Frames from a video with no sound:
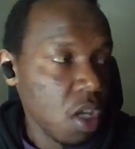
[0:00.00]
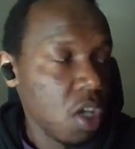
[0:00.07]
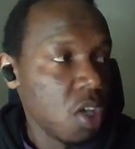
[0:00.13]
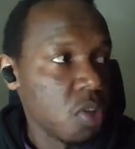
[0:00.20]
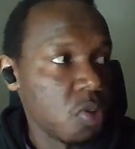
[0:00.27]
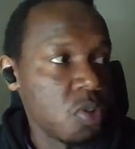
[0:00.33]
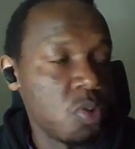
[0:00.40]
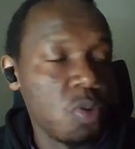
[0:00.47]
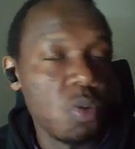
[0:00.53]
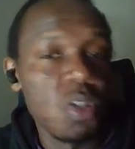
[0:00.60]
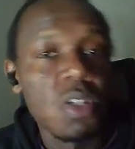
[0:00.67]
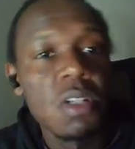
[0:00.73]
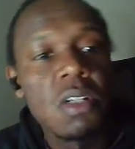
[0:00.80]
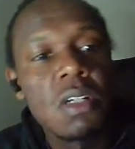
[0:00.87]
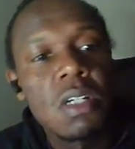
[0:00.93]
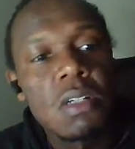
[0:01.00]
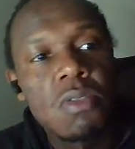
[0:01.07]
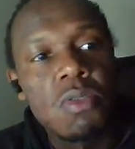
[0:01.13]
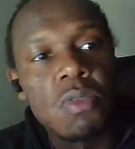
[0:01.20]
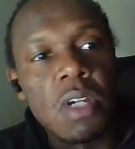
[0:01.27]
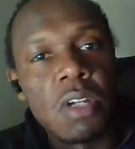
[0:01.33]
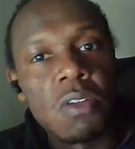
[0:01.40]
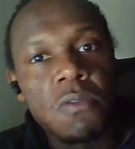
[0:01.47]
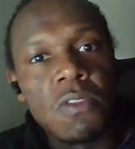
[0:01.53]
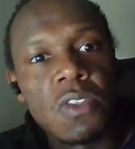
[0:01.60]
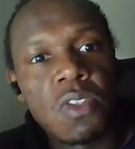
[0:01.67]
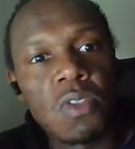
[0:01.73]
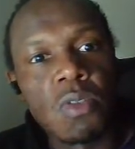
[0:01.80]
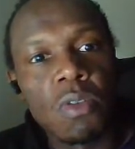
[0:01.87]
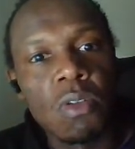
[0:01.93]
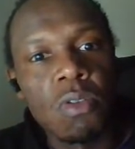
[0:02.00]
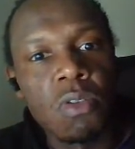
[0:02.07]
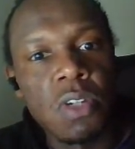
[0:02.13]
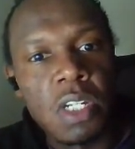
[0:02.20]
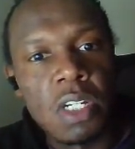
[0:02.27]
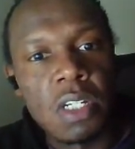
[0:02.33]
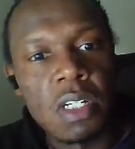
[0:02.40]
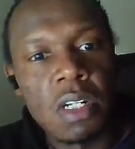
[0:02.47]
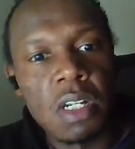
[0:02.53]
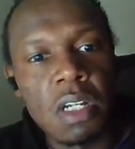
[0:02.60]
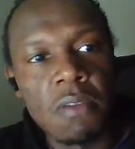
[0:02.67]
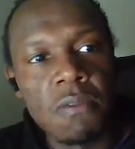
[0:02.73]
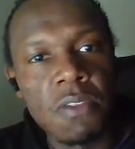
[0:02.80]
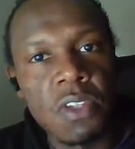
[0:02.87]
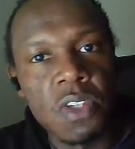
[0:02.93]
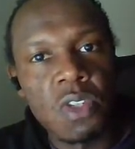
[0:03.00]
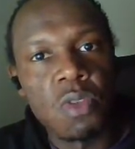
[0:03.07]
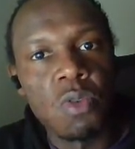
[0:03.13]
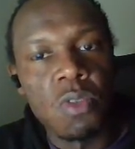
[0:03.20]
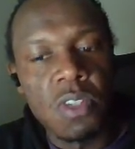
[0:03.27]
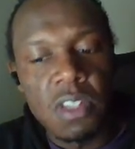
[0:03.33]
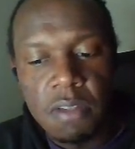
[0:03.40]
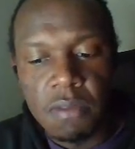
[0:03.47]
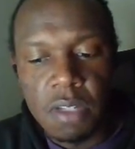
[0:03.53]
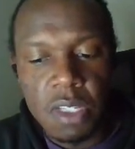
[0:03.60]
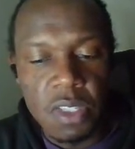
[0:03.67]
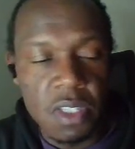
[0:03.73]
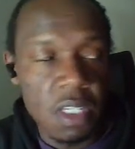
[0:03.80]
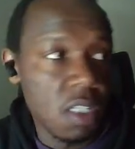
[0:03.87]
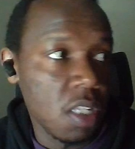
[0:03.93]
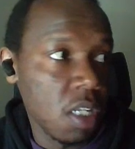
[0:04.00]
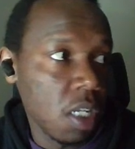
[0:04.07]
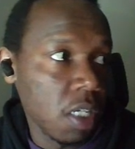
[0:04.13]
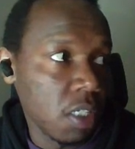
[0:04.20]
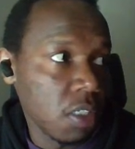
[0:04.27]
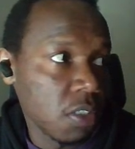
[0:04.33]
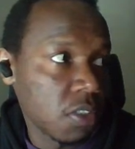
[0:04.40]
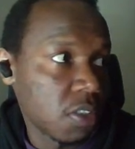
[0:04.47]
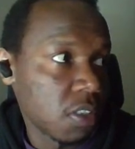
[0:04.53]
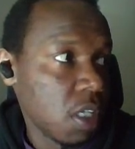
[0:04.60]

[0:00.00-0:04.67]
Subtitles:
so it's going to kind of install or create a VS Code server inside the Linux